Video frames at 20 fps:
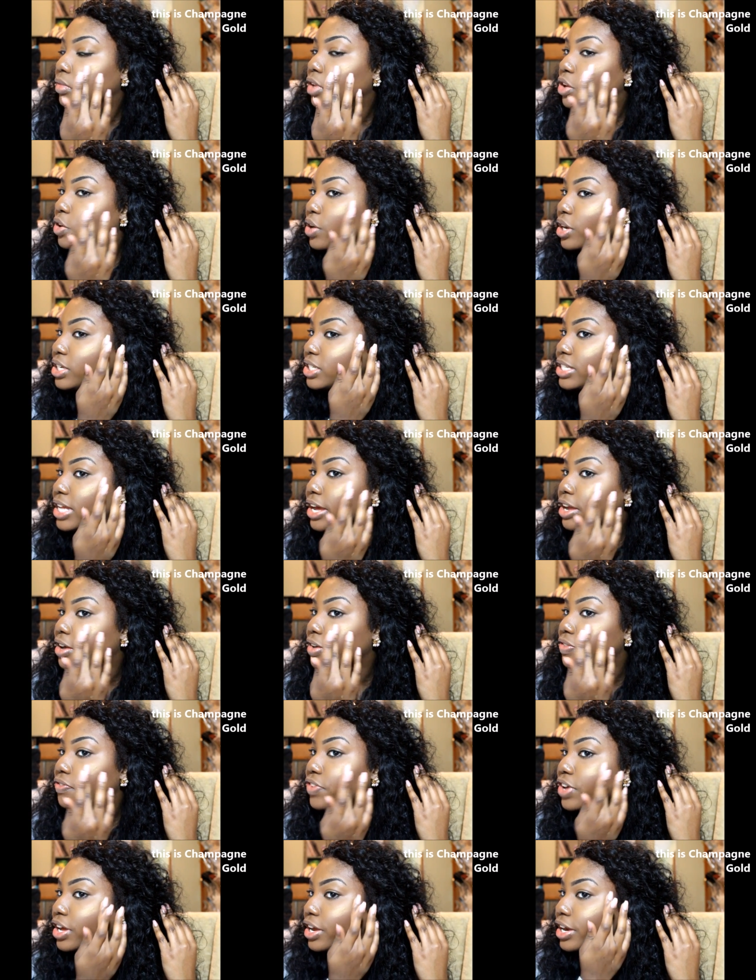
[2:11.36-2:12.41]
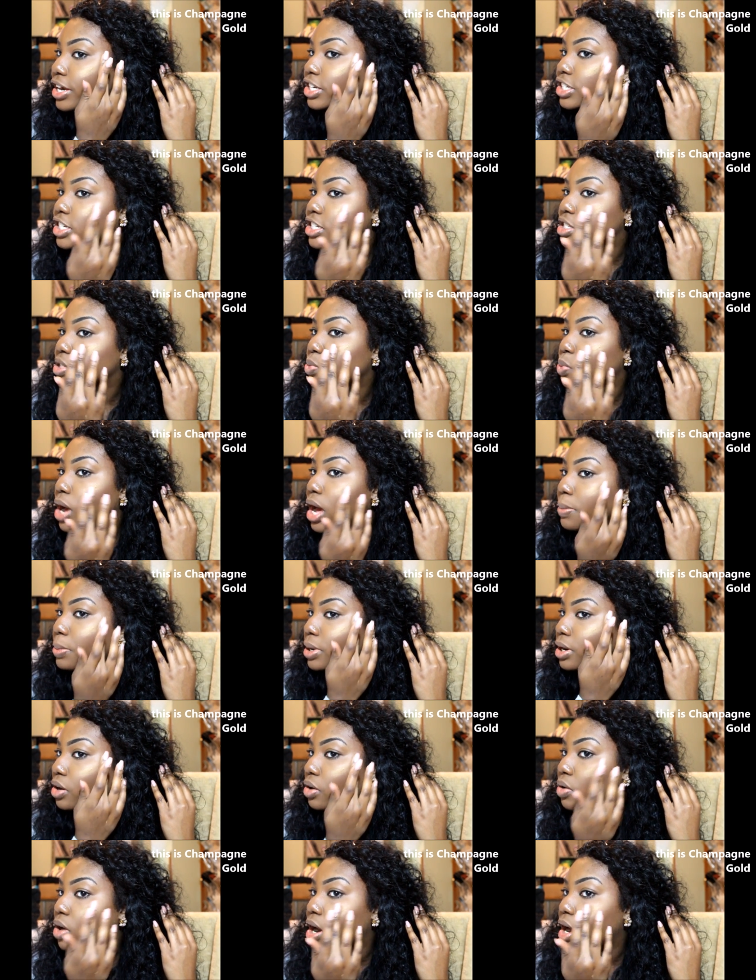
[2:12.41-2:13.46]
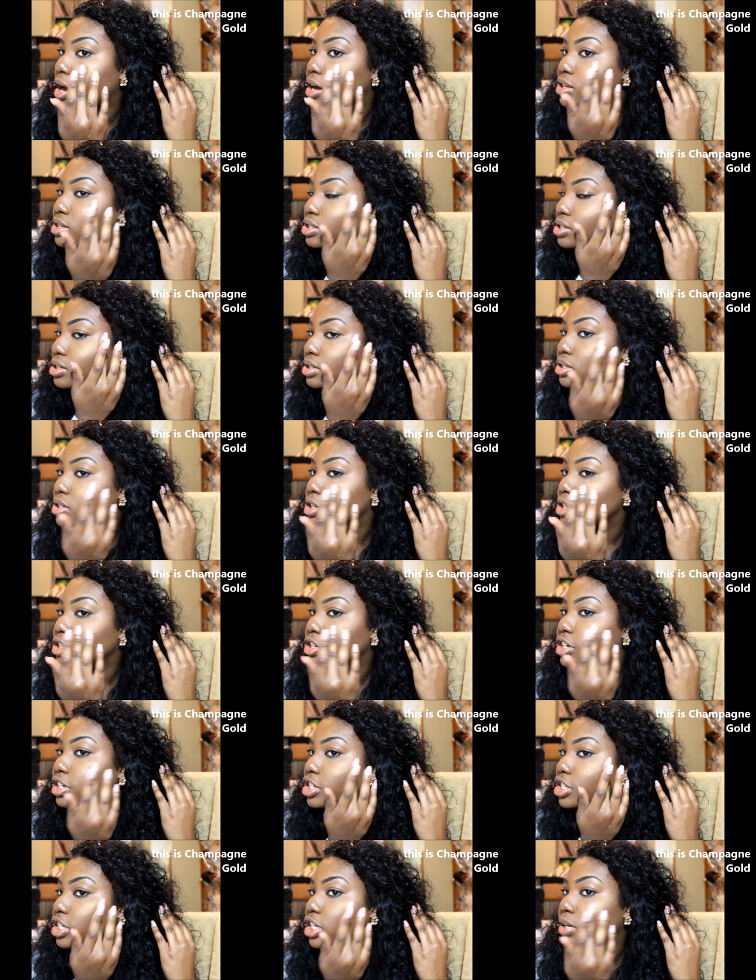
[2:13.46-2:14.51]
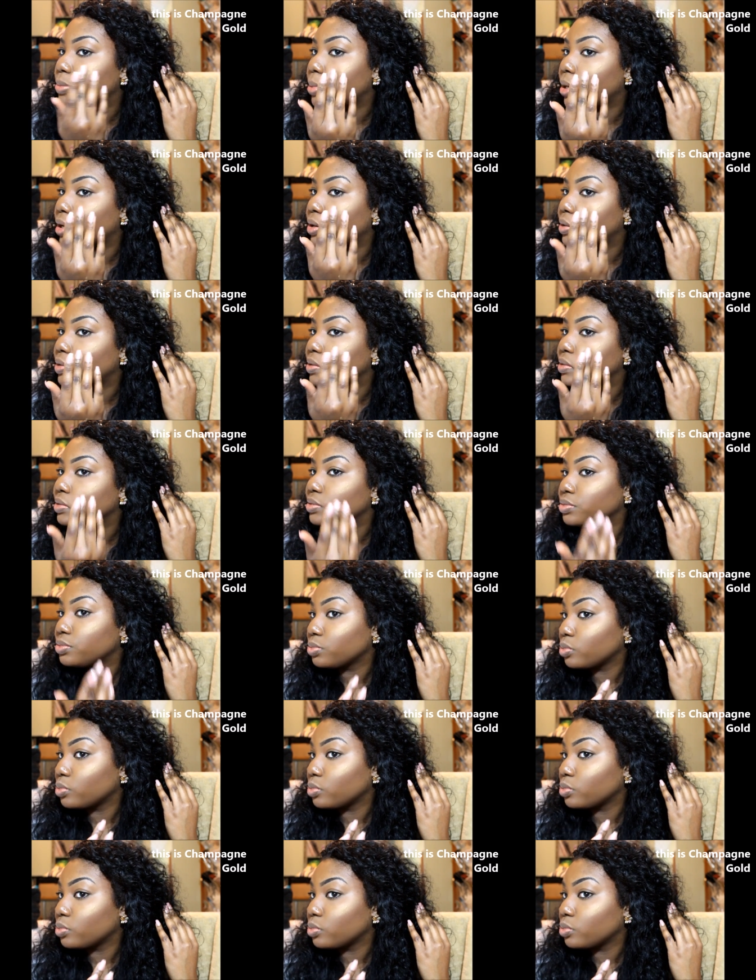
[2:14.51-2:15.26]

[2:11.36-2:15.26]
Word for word: You can just take your finger and just swipe it across your cheekbone